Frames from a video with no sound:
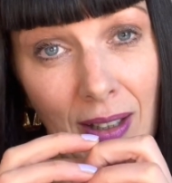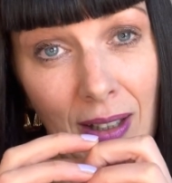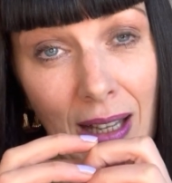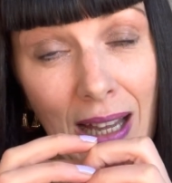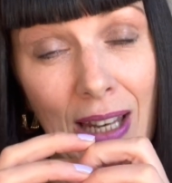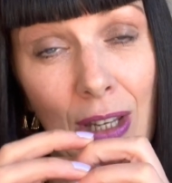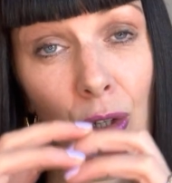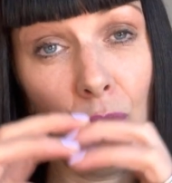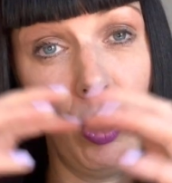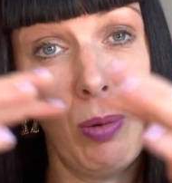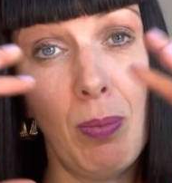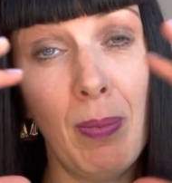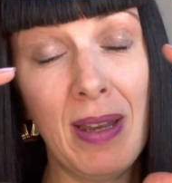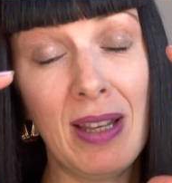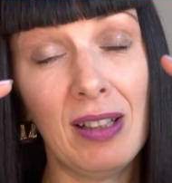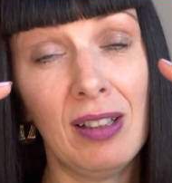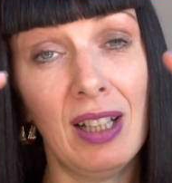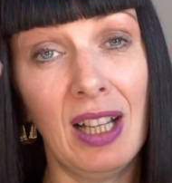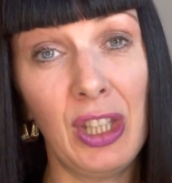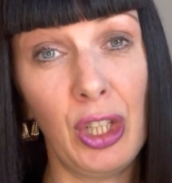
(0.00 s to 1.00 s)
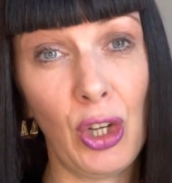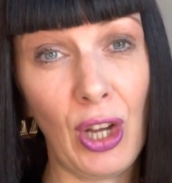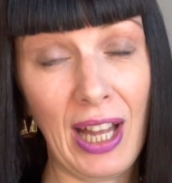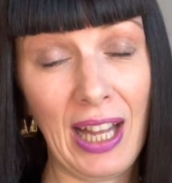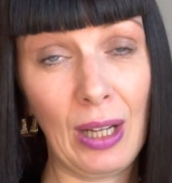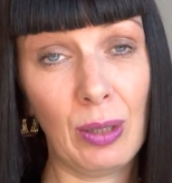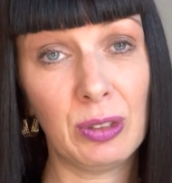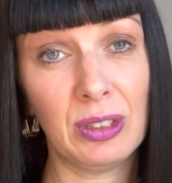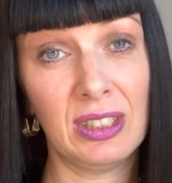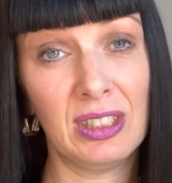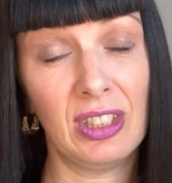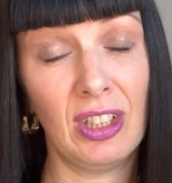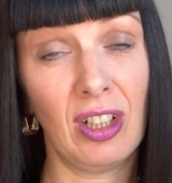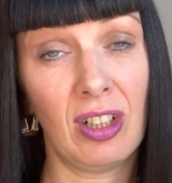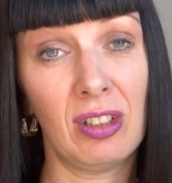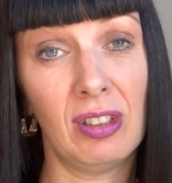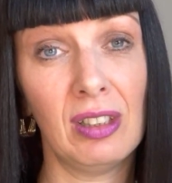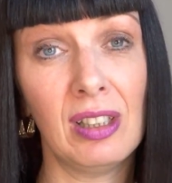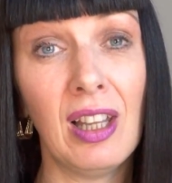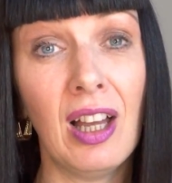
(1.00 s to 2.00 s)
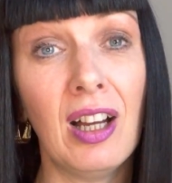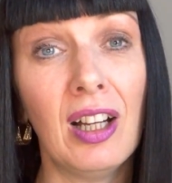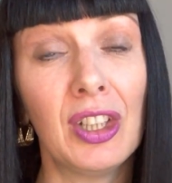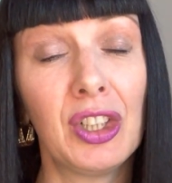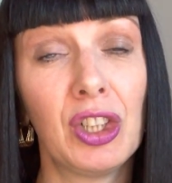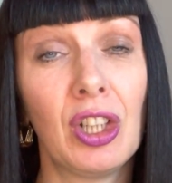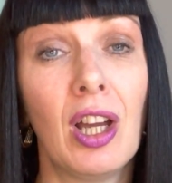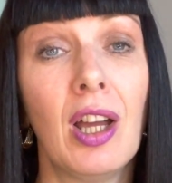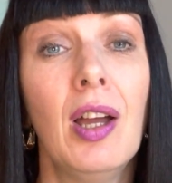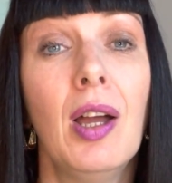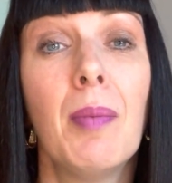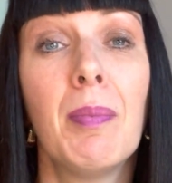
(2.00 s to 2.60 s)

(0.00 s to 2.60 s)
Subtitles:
and your middle and your outer circle larger